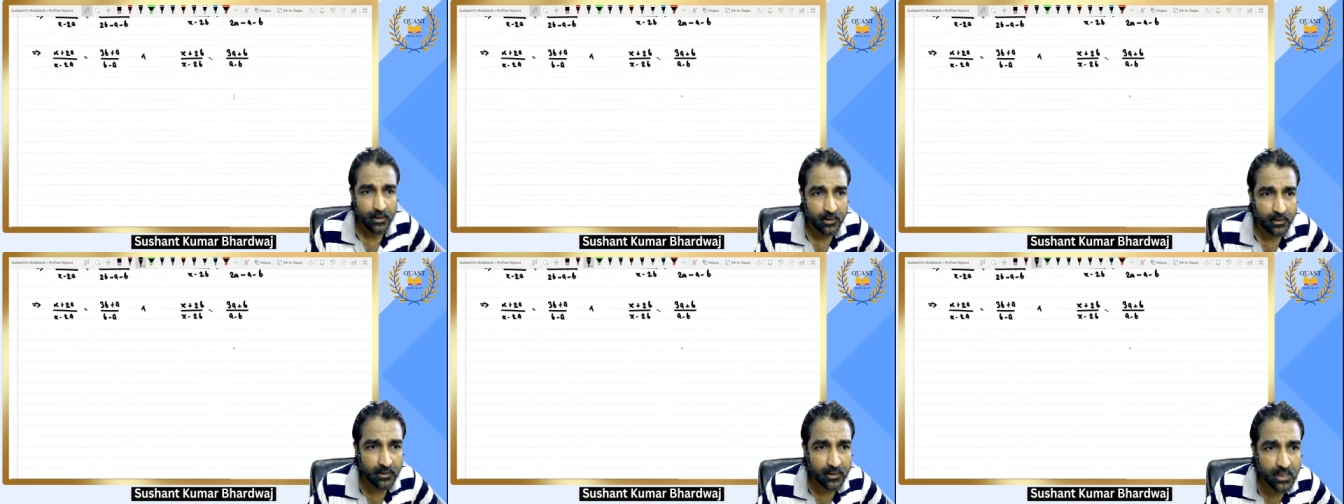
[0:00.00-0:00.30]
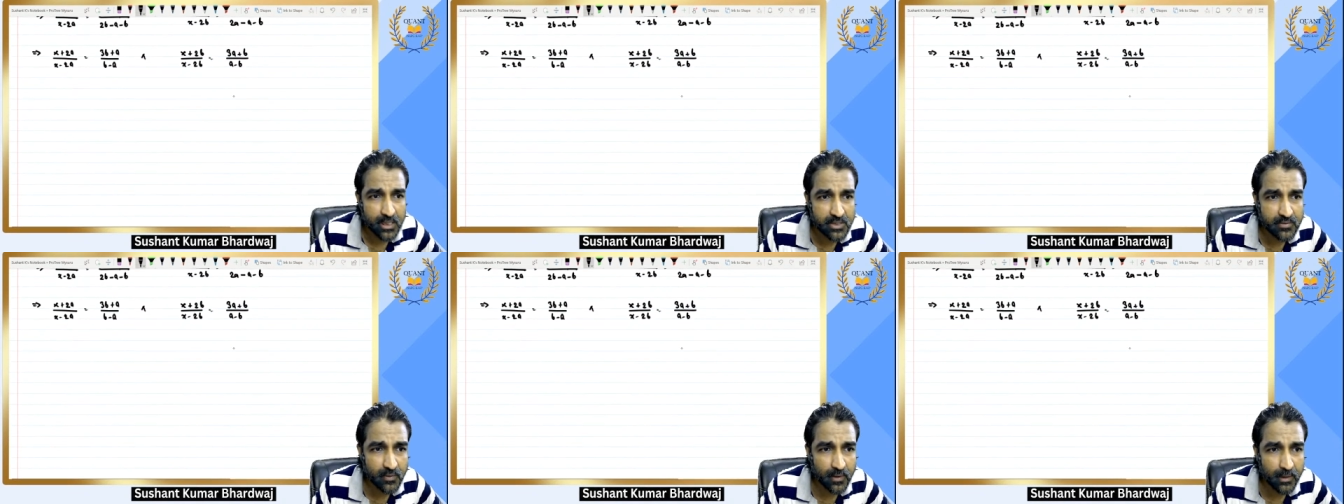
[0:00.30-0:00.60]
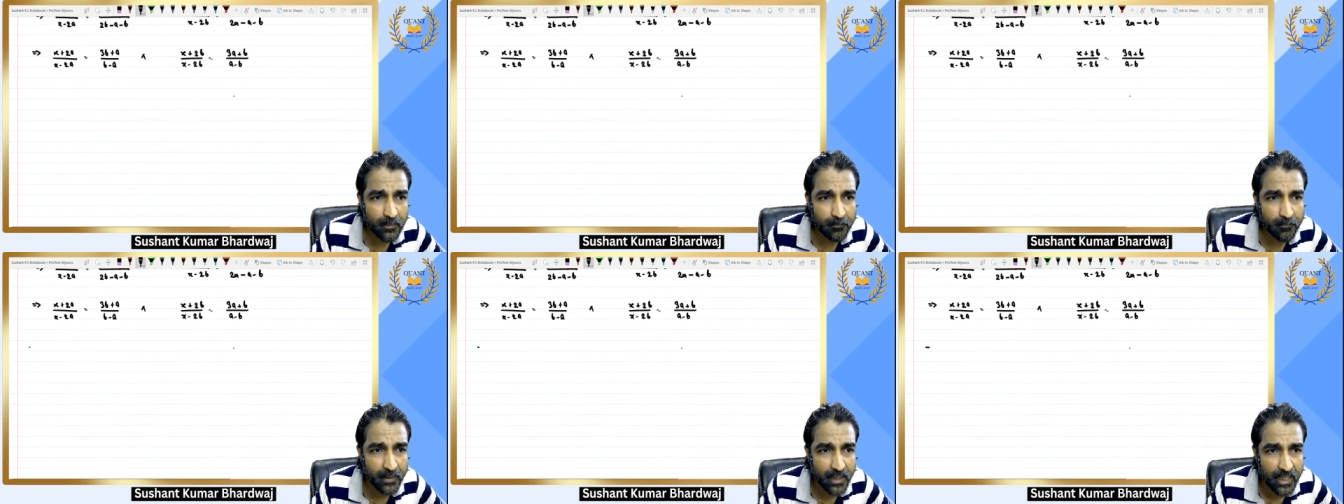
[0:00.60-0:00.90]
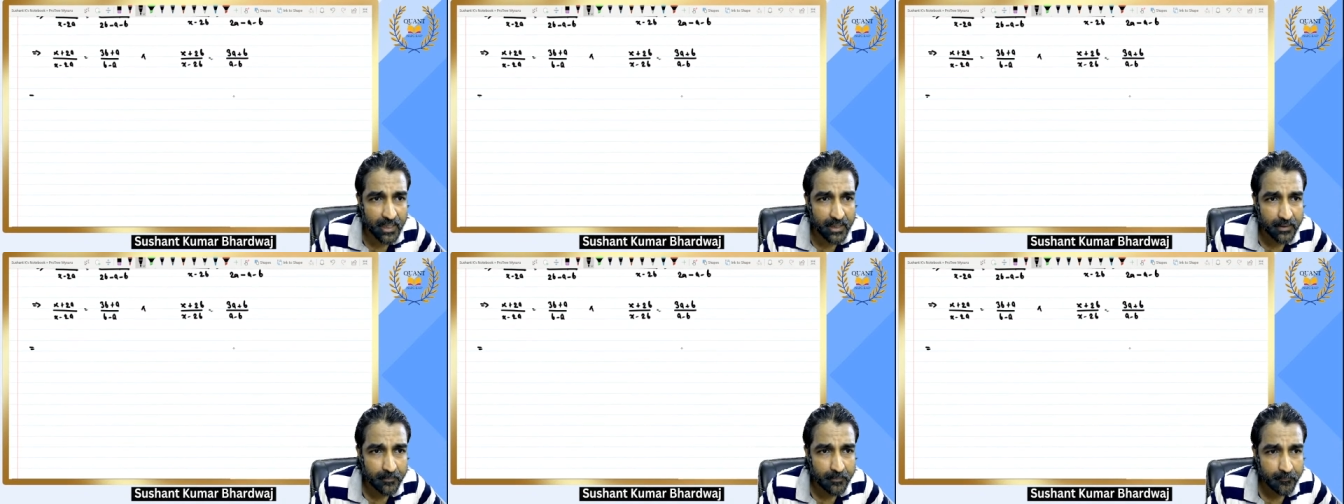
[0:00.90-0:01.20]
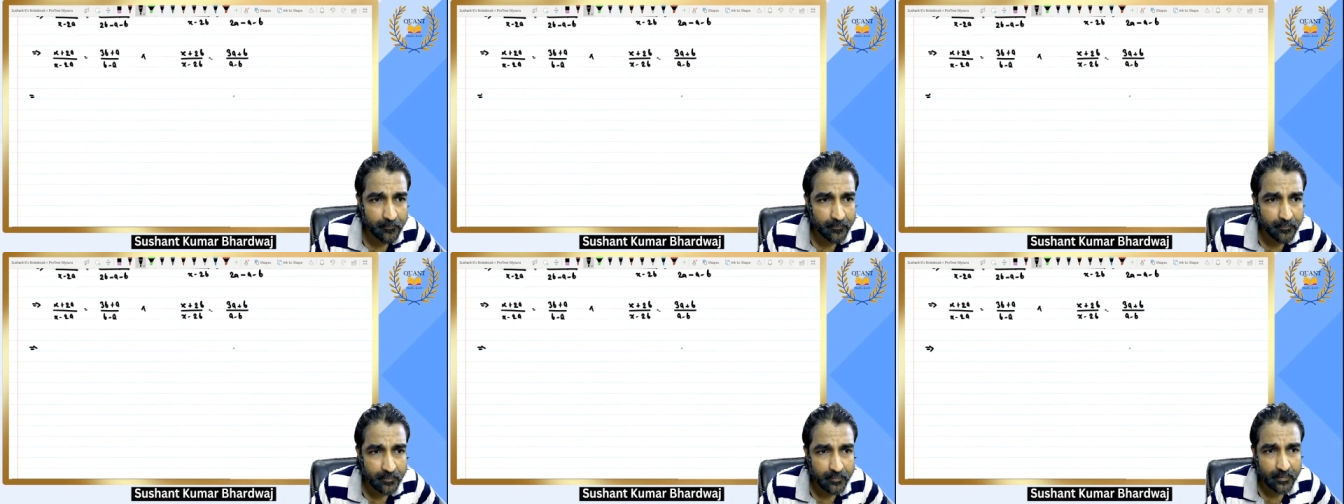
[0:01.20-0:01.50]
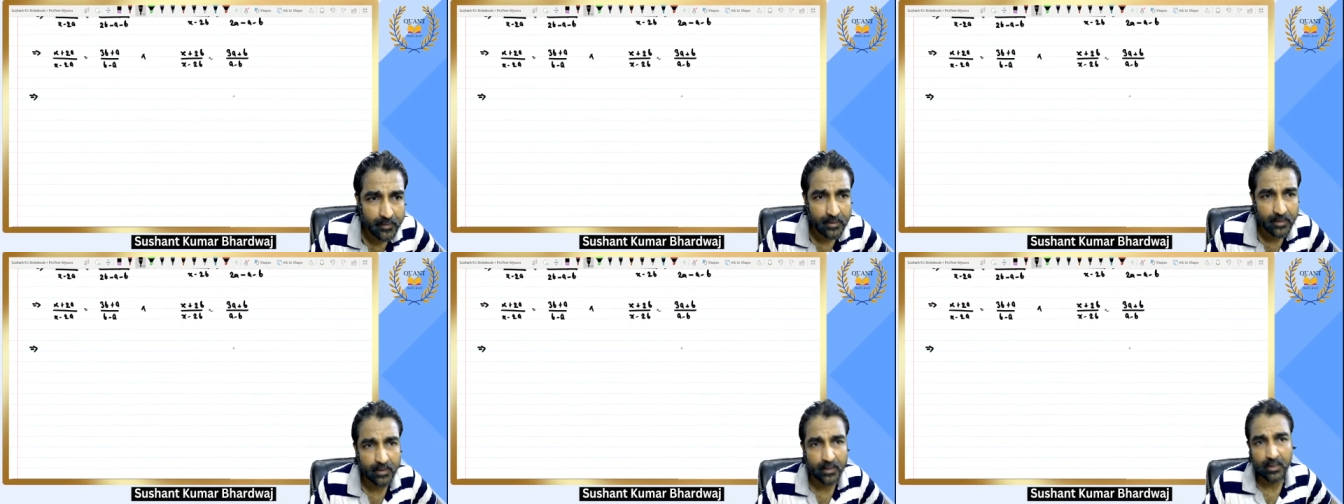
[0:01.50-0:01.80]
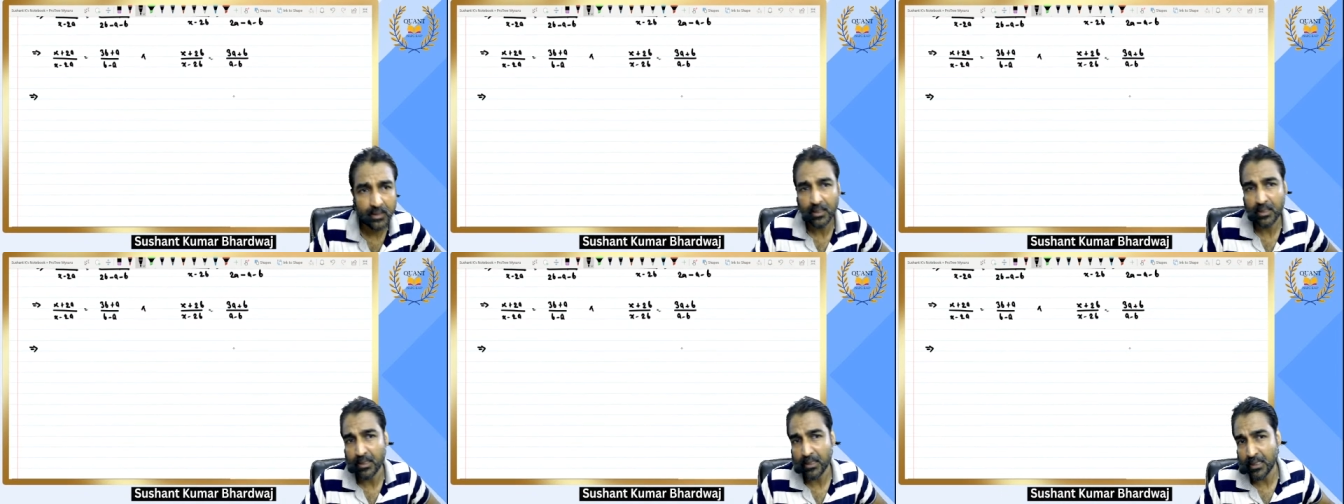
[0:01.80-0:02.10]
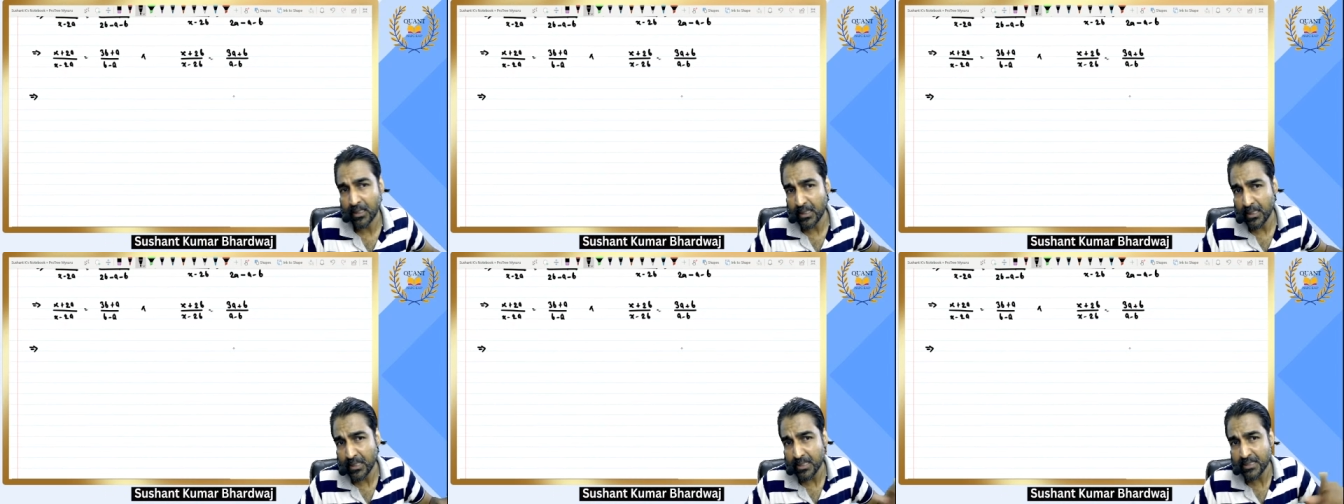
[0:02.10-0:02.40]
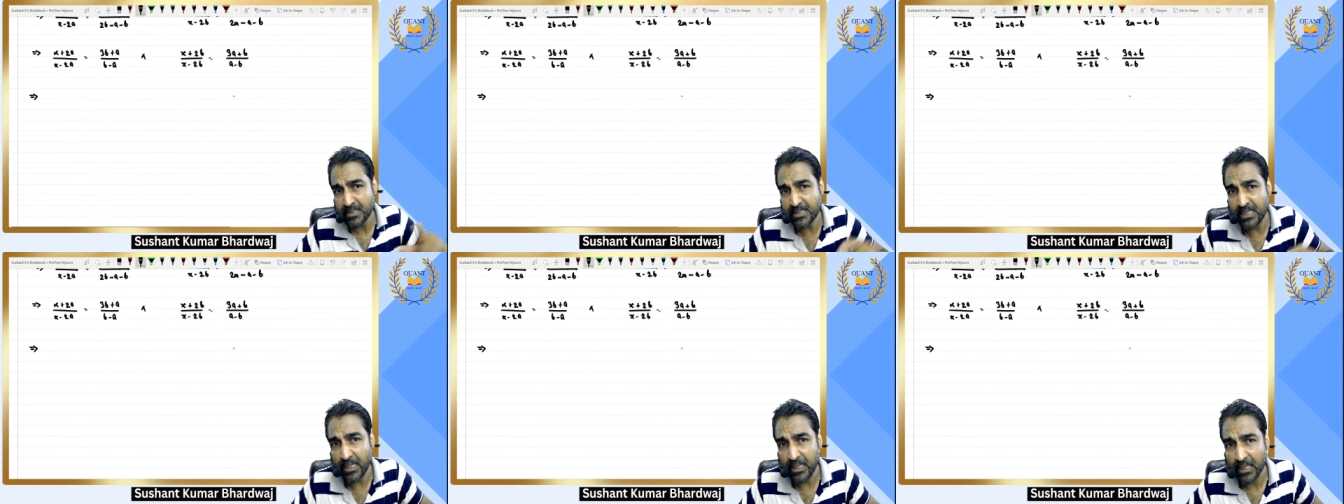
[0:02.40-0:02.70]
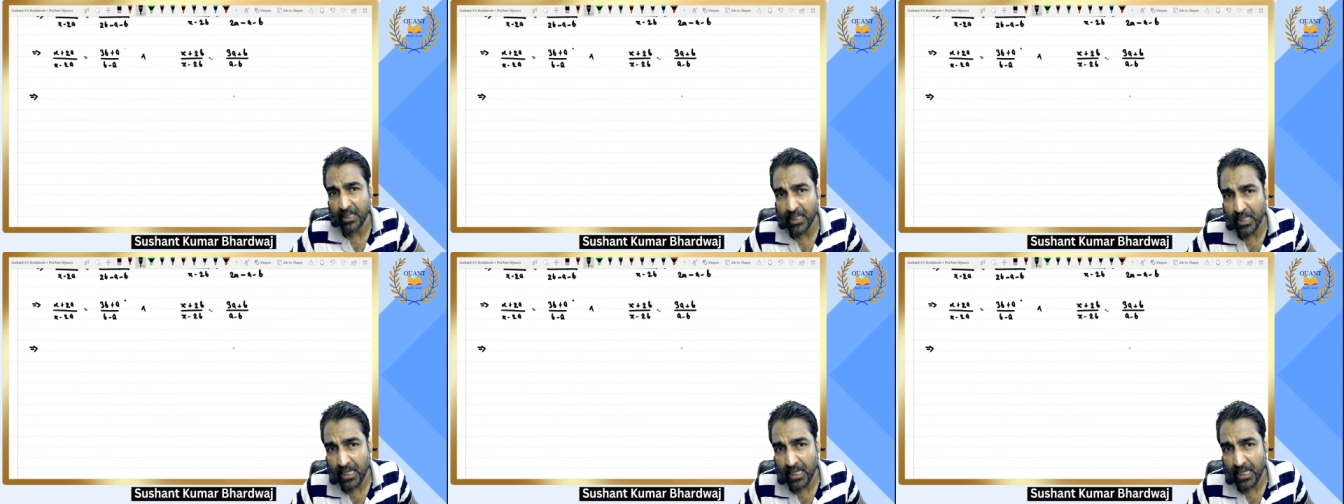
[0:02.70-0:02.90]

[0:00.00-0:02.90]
this will imply, see,